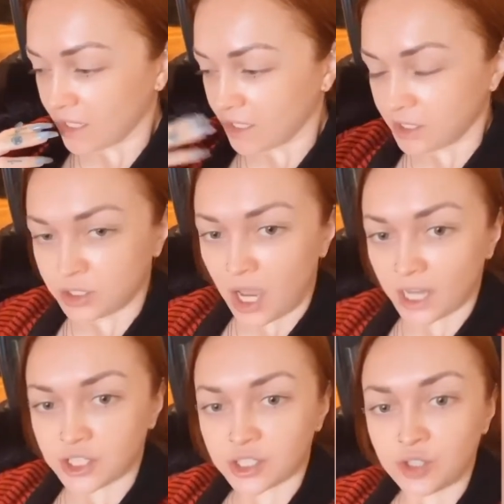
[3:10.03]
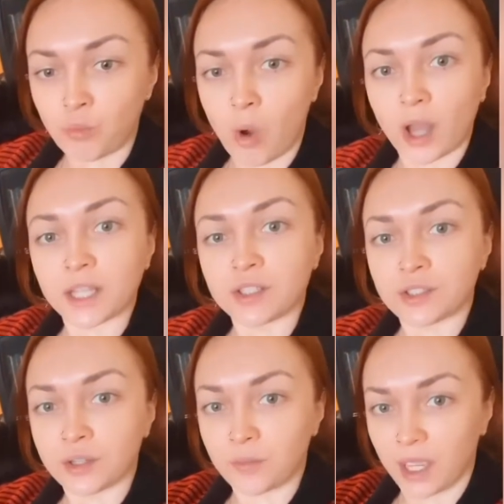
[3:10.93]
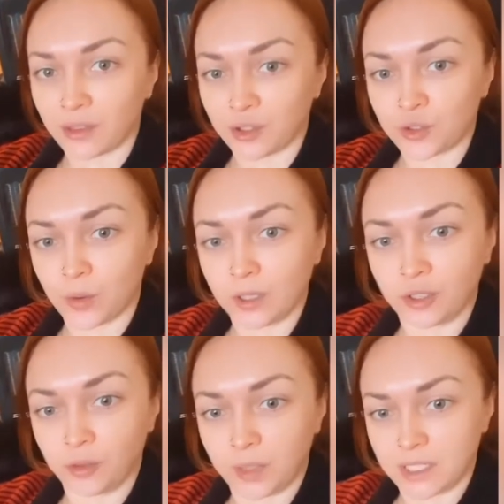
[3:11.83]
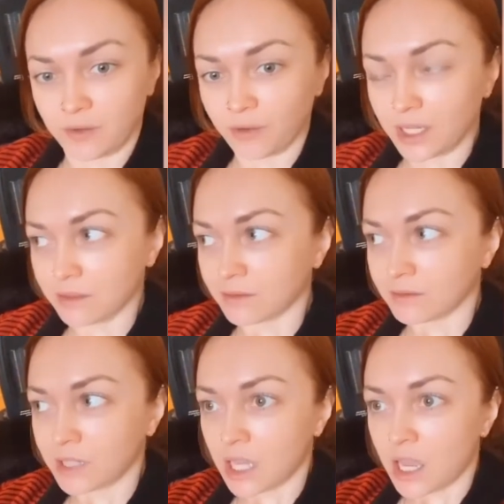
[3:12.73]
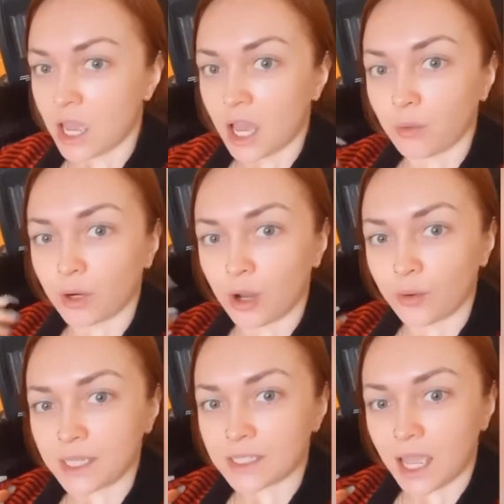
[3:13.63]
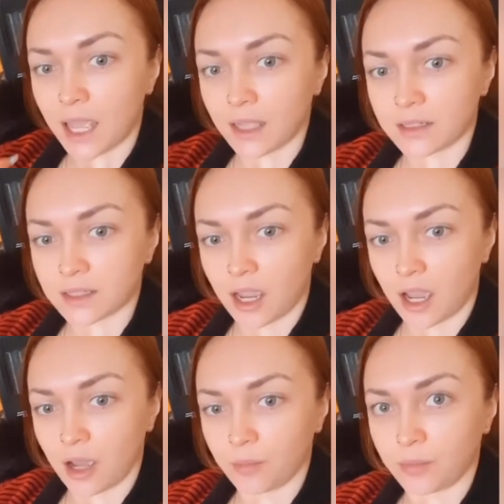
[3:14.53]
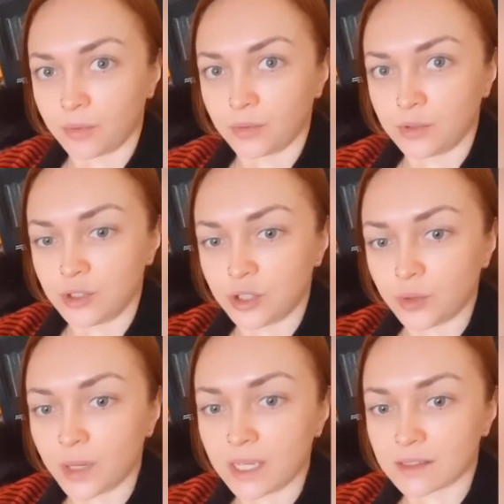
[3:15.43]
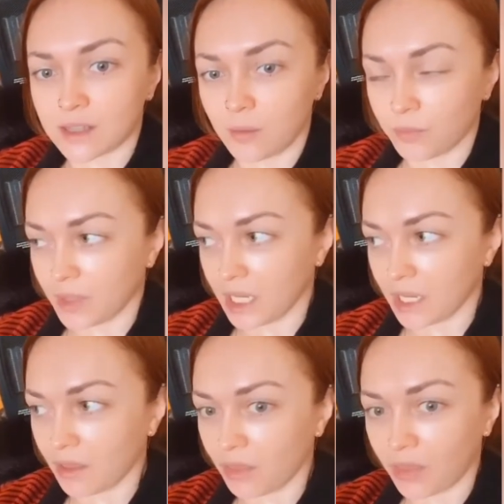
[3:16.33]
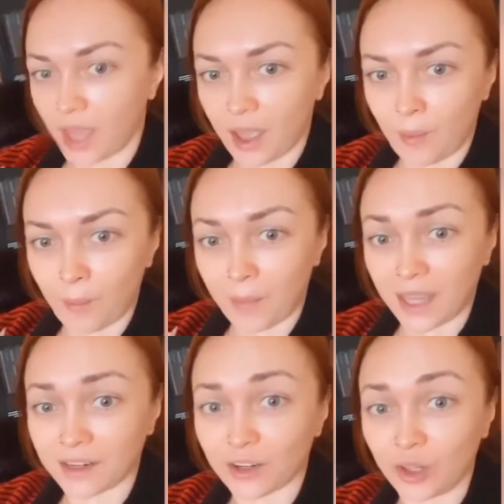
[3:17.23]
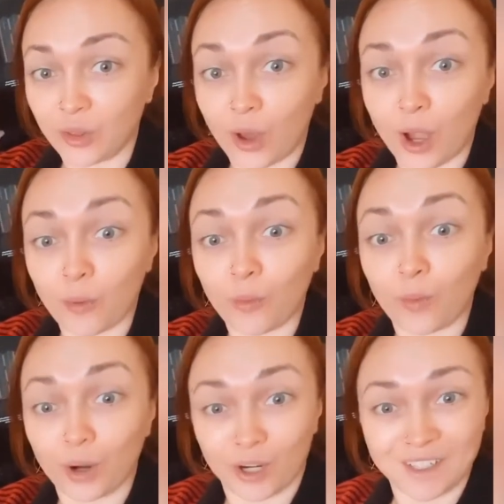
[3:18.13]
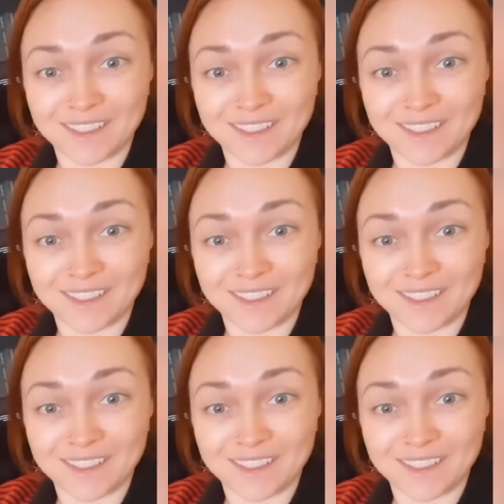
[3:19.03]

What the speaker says: I just wanted to make the toy a little bit different, I would always end up doing something that made it a lot worse.